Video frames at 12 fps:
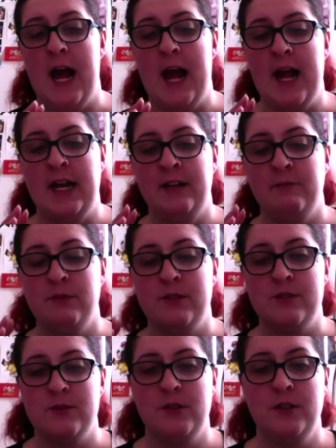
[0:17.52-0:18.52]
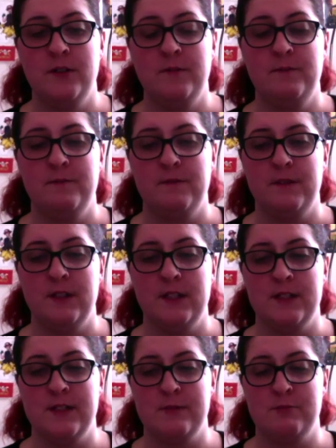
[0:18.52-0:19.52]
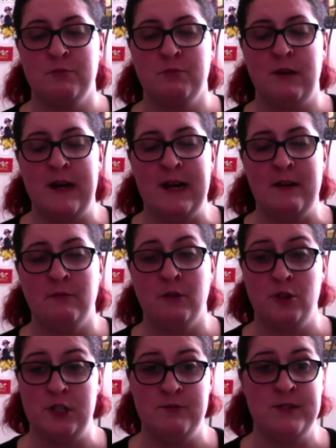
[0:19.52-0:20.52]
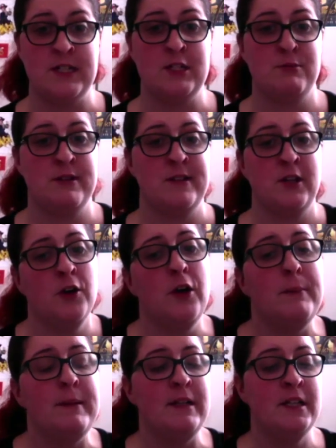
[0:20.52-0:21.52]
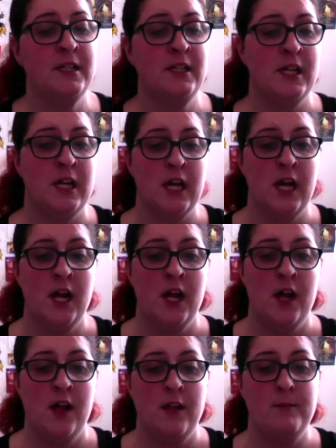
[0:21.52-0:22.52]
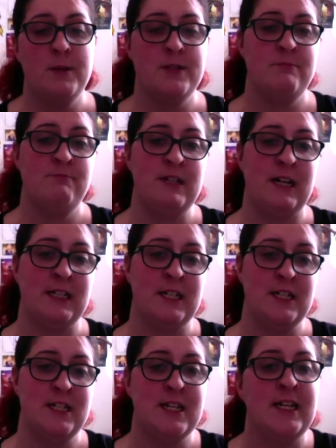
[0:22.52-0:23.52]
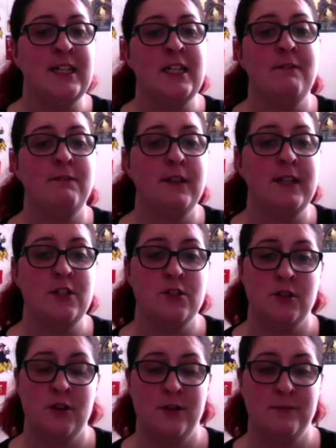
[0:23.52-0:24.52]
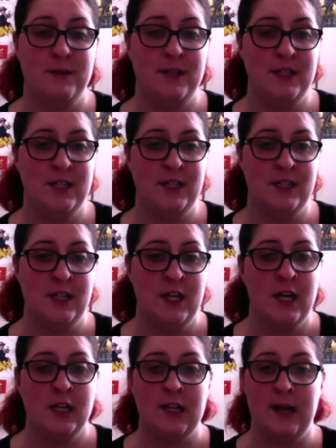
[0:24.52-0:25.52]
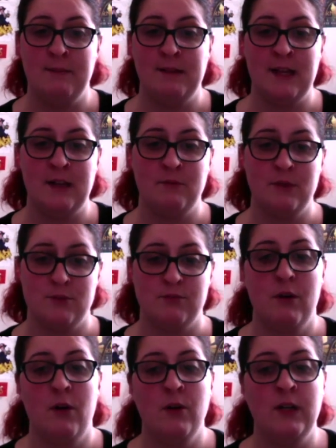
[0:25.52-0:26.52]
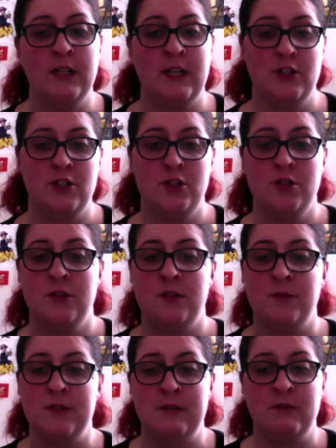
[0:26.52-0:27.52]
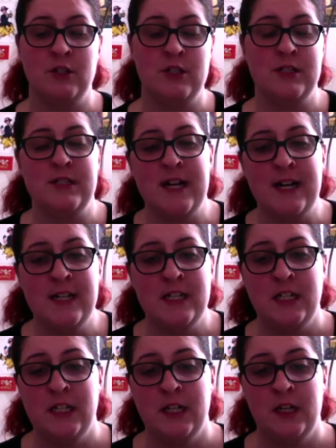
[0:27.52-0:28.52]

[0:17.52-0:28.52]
and it was sort of this way, while she was expressing her opinion, the person reacted negatively to her opinion, claiming that it was wrong and that she shouldn't have said what she said.